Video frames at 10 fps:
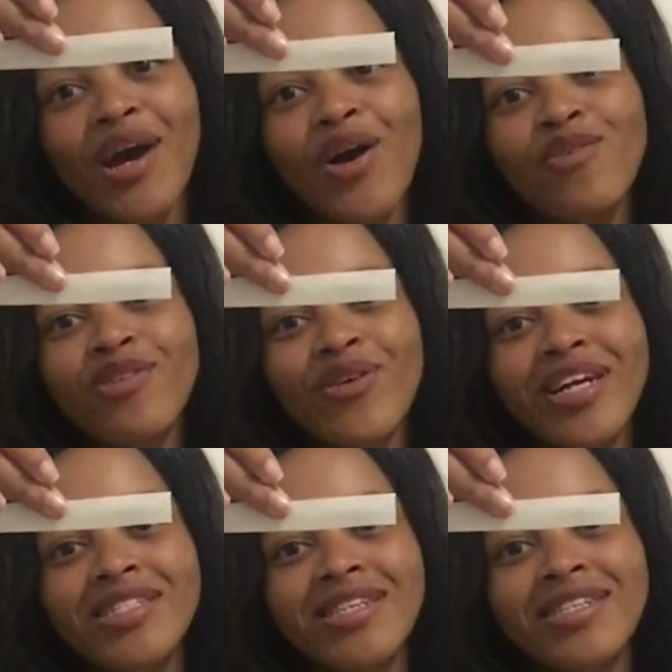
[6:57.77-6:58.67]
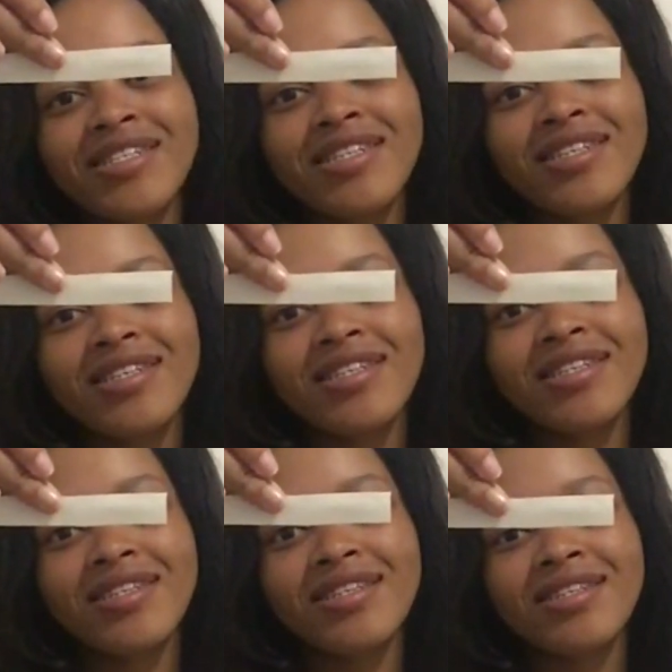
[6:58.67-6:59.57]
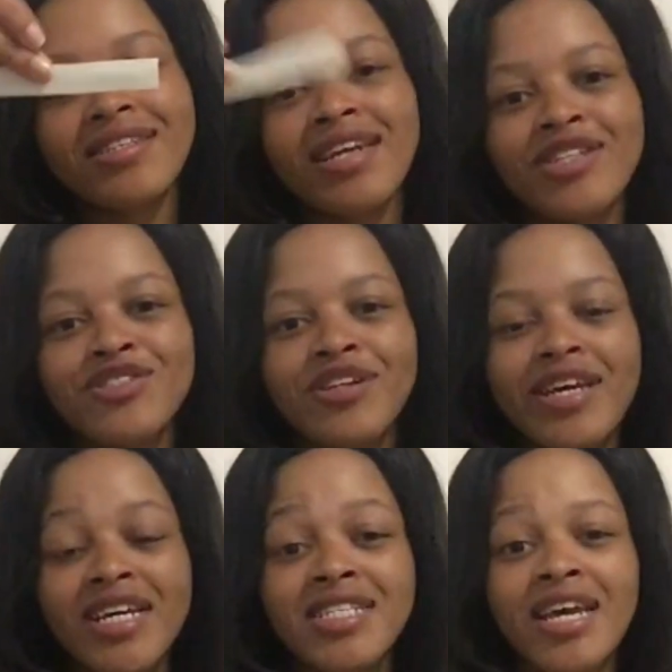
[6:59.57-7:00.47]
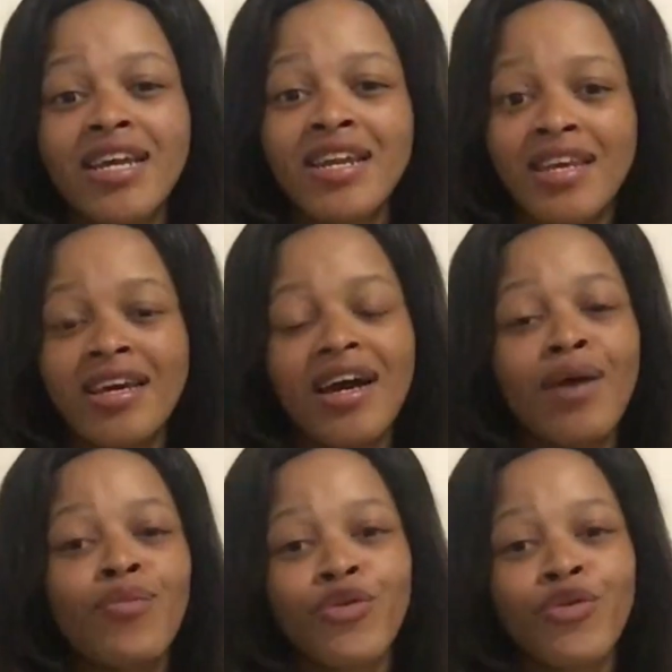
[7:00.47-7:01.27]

Overrated natural hair technique. I'm